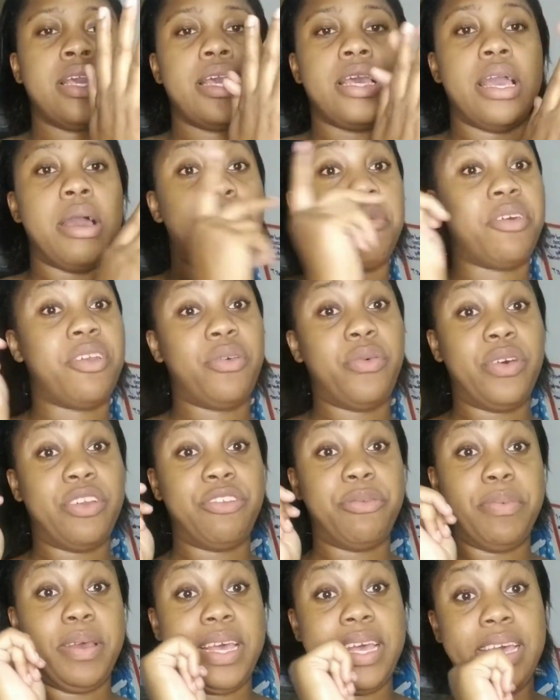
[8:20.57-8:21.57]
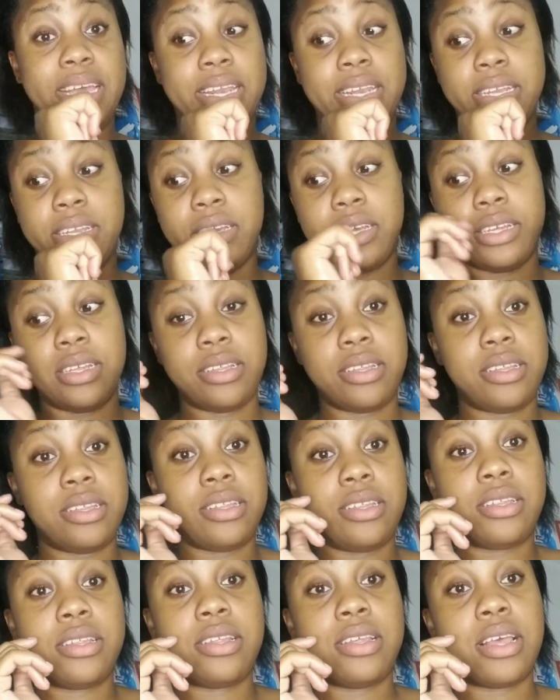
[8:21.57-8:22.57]
I'm gonna wash my hand because
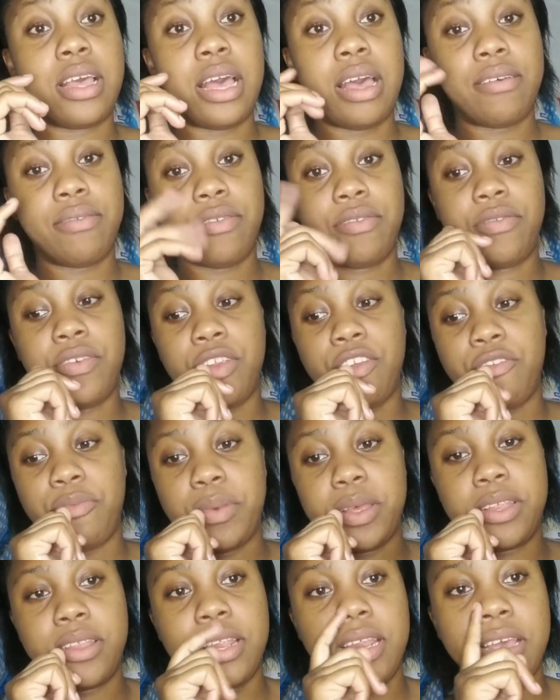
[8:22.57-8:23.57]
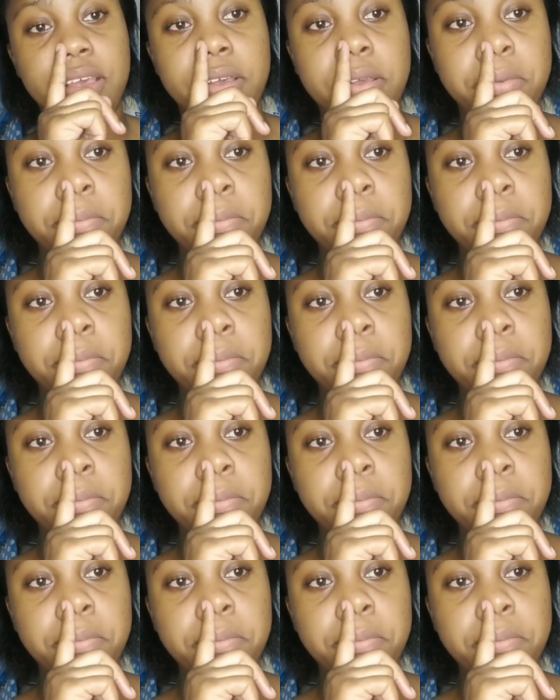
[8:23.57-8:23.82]
I have to finish my snack.